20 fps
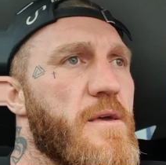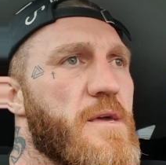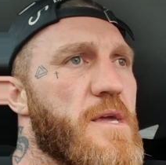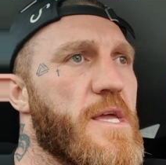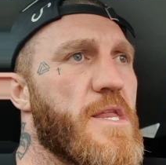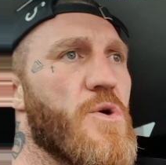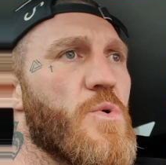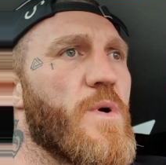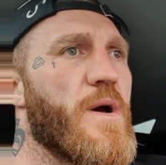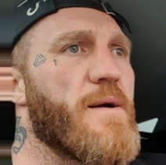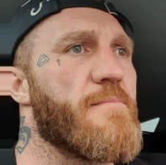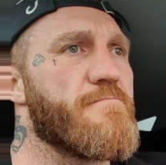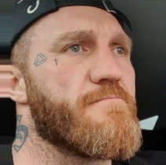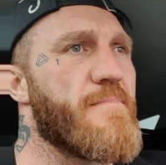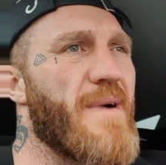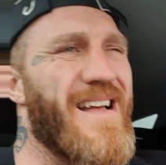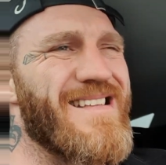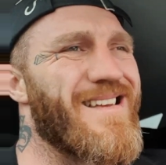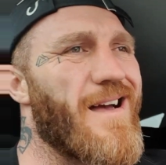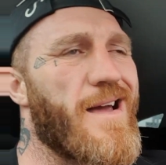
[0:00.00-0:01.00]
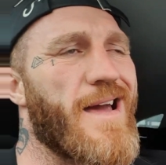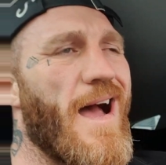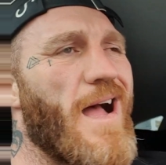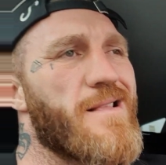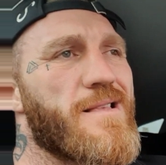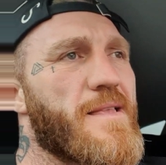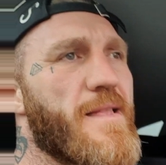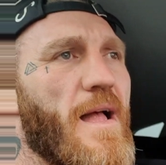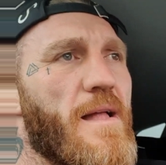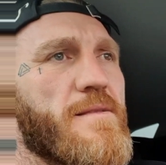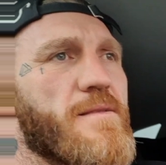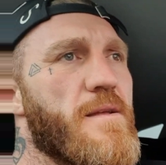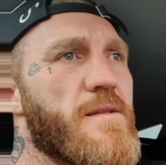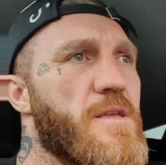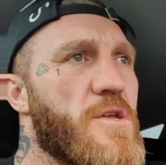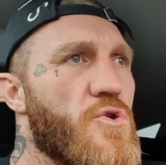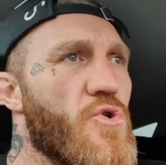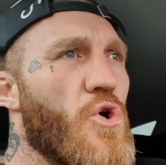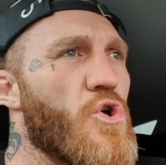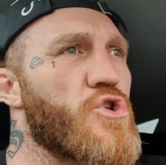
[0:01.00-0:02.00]
You know, I can't stand it.
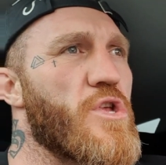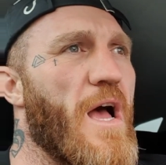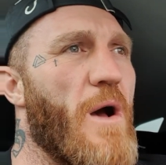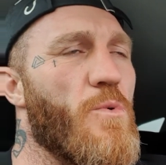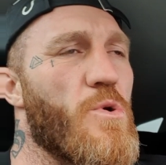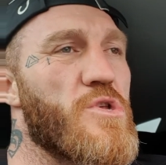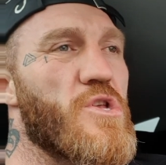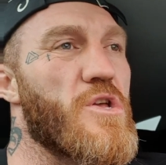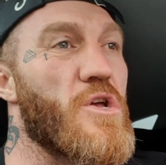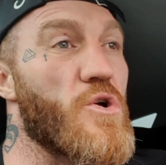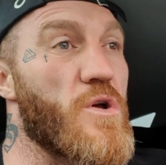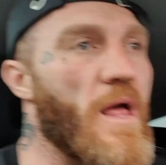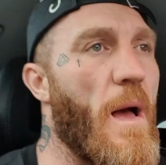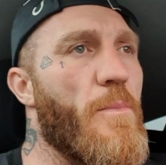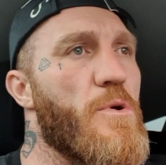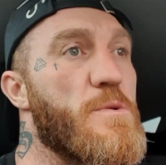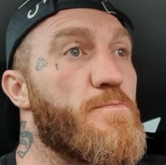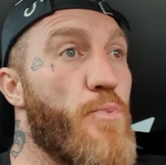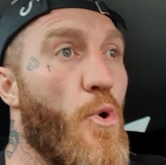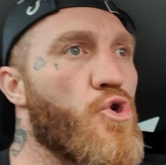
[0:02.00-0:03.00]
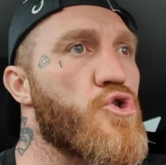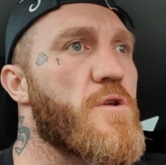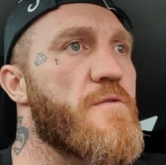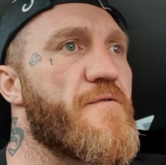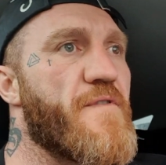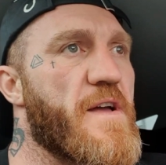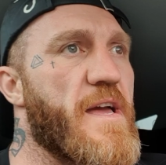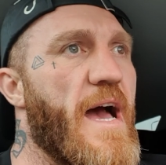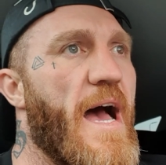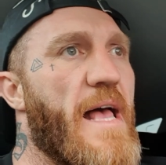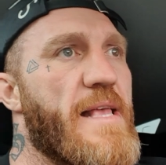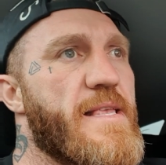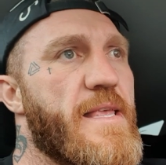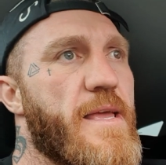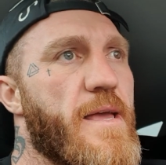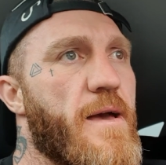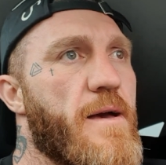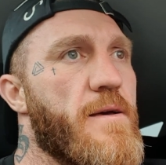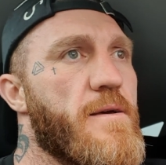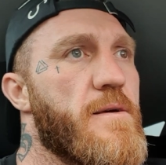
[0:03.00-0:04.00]
You know, so I was buzzing for
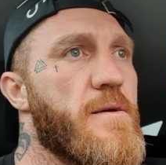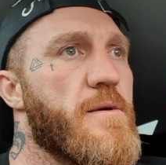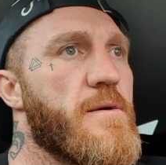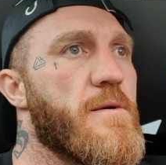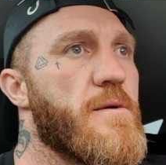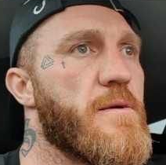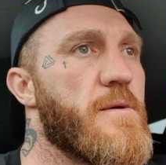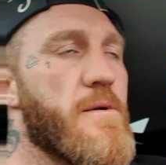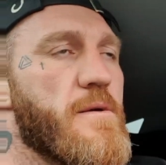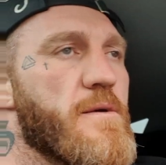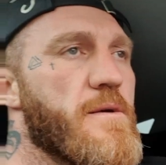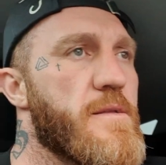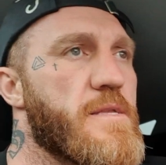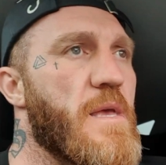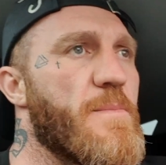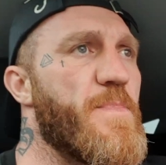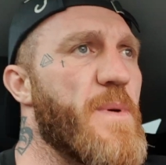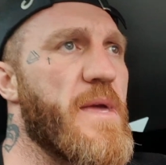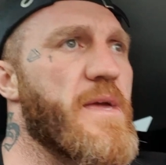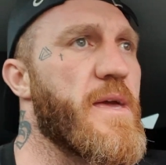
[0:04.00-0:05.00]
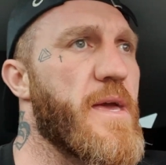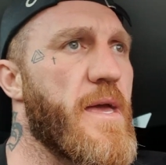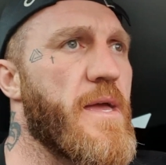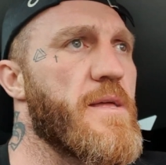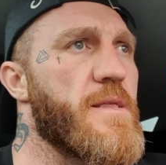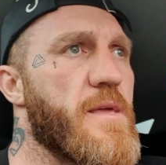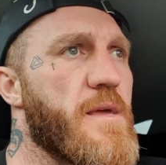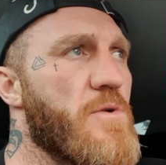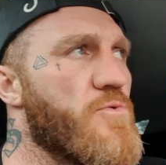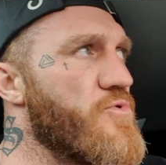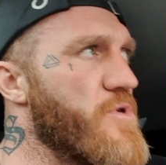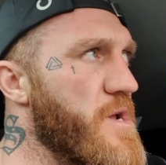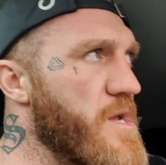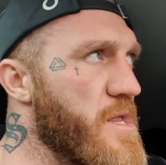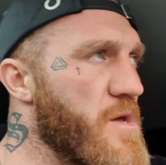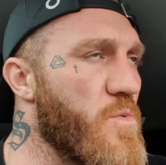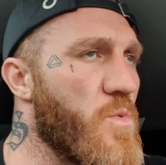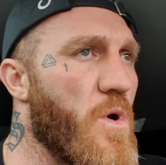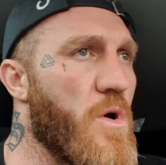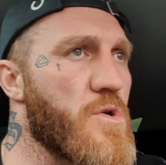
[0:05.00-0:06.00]
Garcia to beat Haney. I
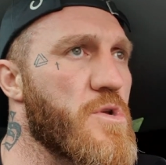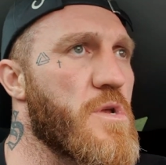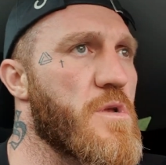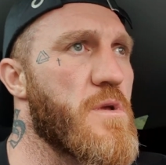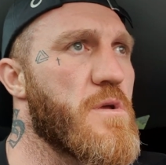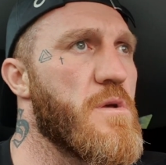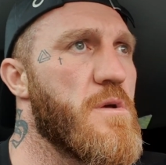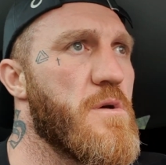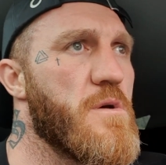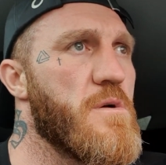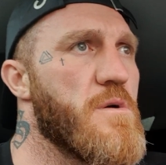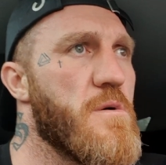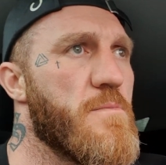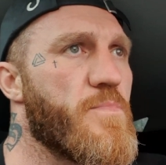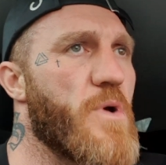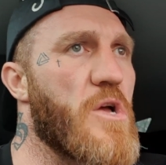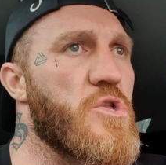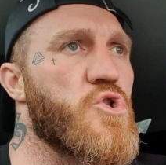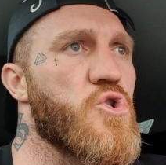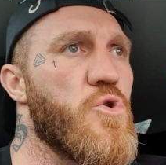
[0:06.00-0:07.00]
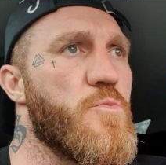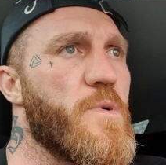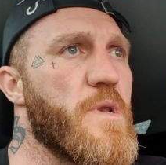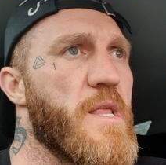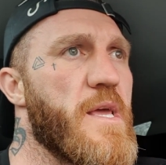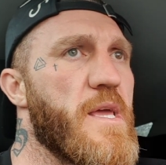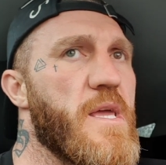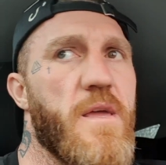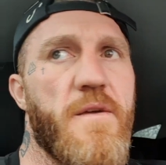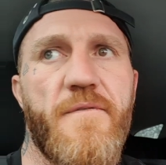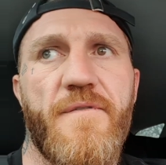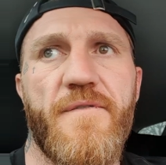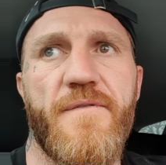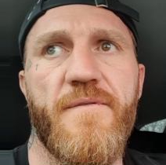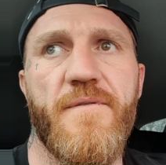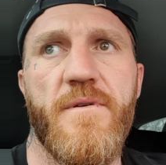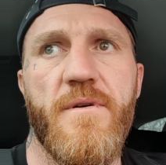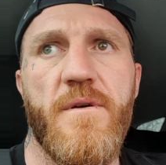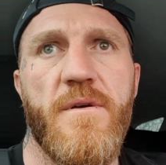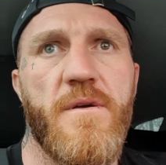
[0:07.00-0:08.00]
really was. But I do believe
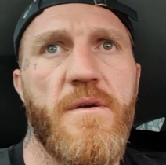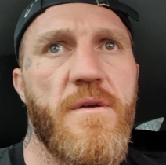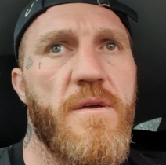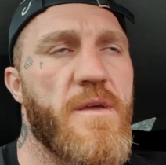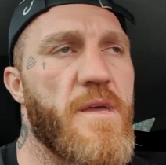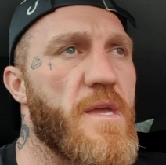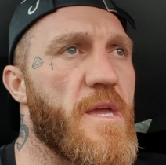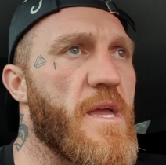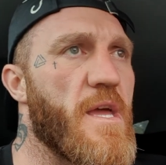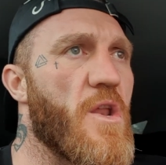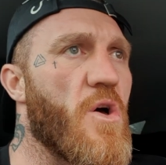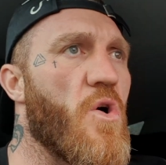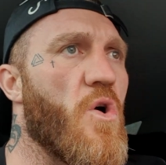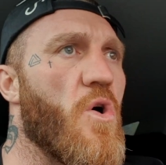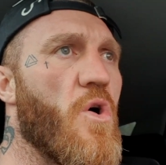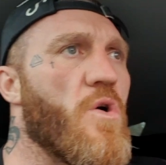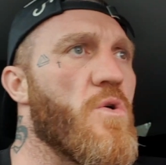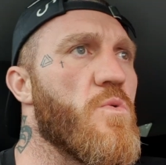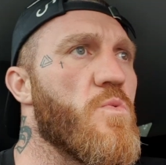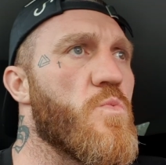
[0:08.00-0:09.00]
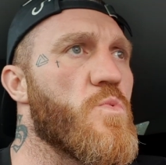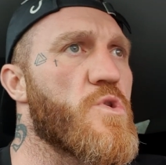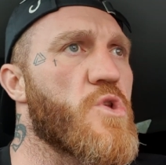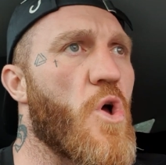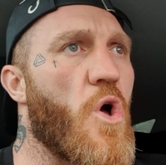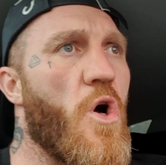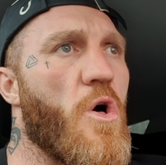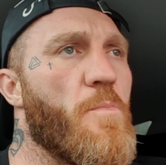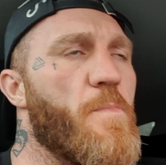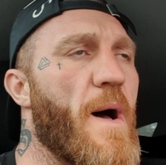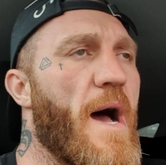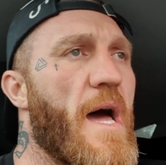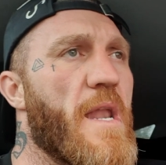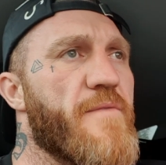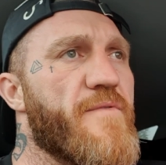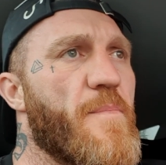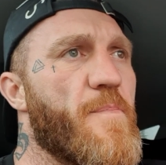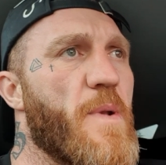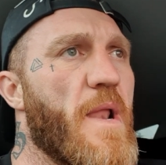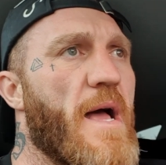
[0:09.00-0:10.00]
it was all part
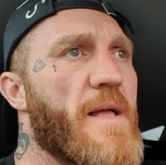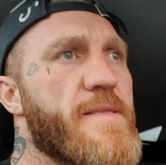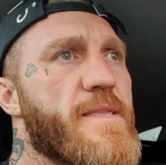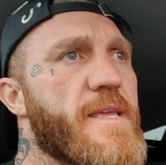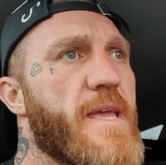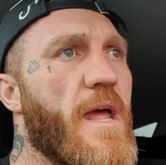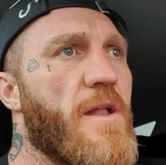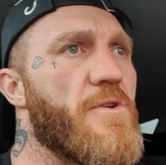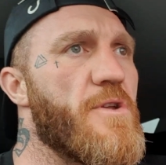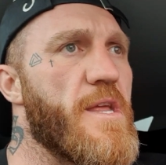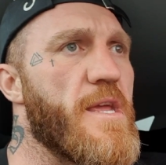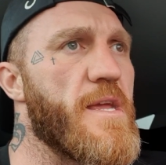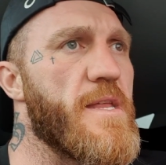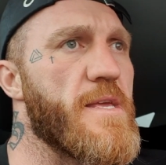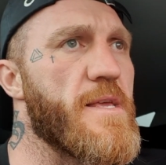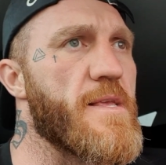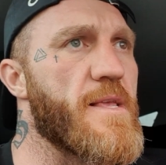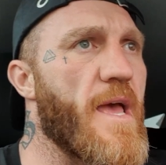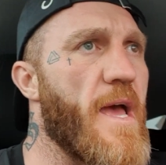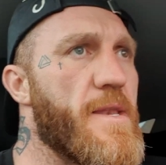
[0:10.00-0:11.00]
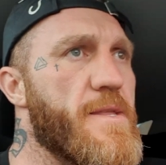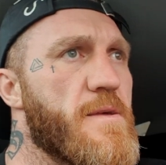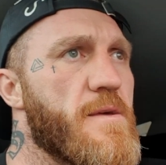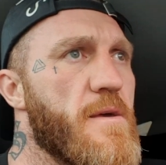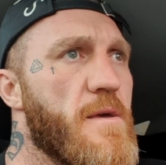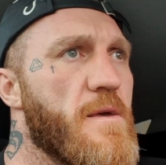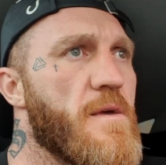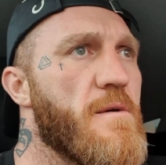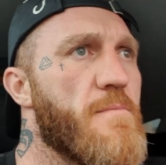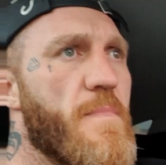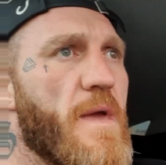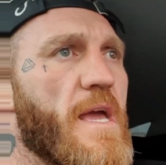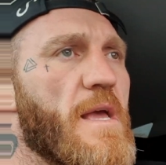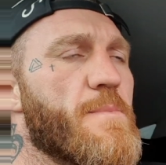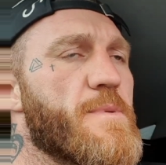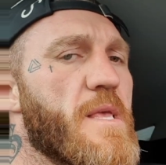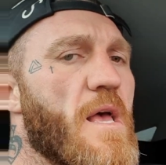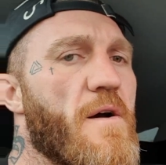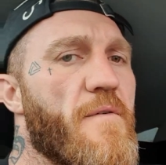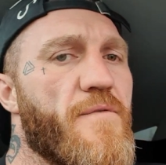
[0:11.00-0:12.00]
of a plan to get in Haney's head, make
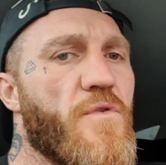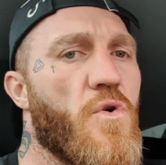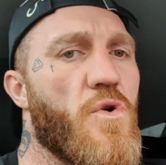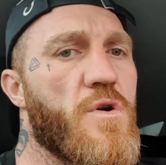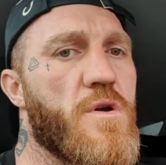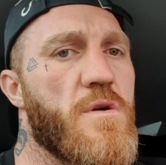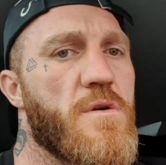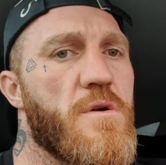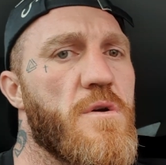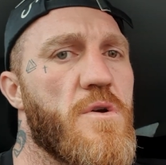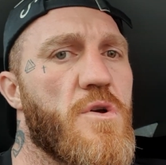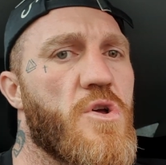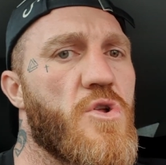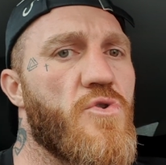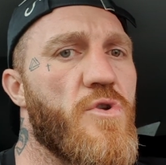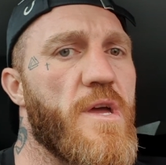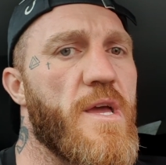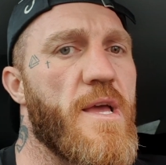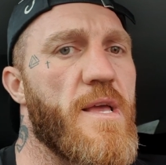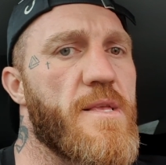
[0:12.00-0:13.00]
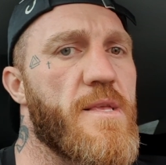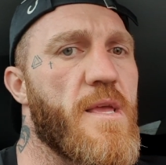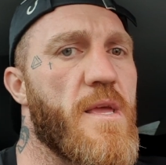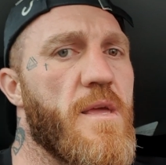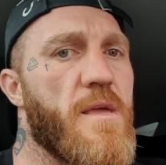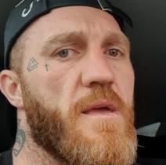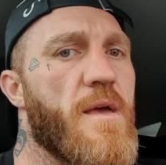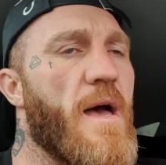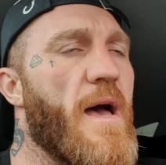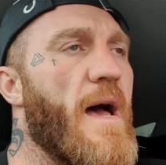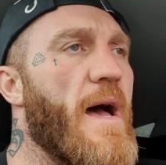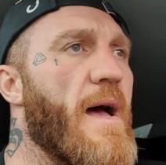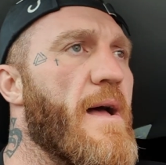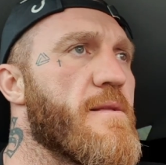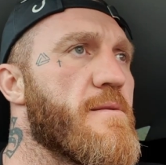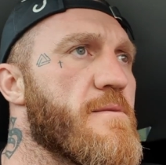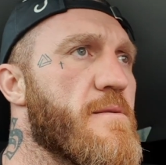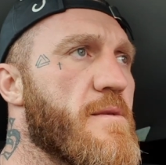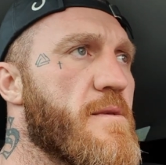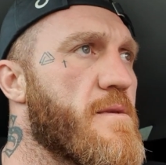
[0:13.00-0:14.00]
himself look crazy,
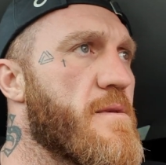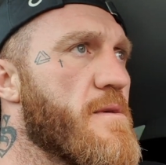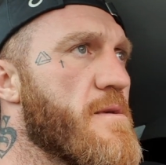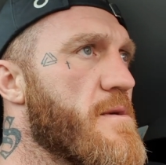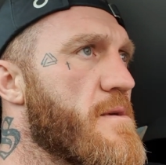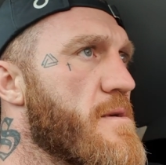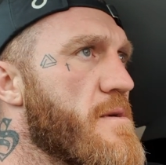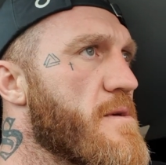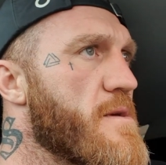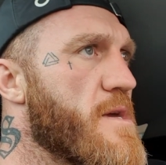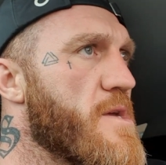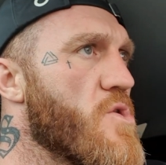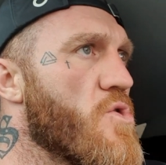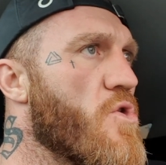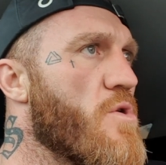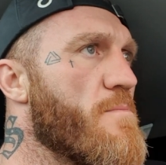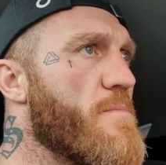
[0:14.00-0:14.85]
and you know,